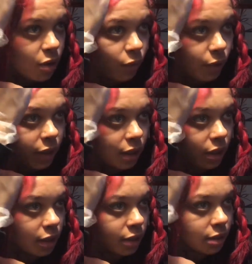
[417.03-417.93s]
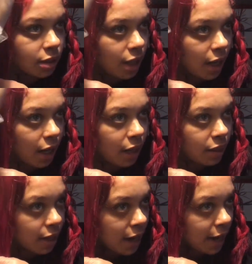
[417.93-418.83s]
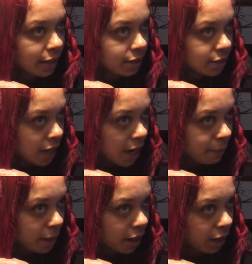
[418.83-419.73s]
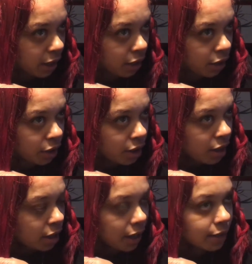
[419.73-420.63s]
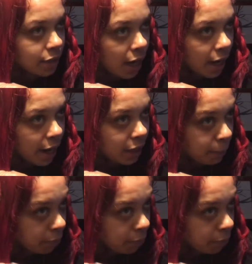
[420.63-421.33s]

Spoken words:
Ridiculous. And then I had to dye my hair, not dye, I had to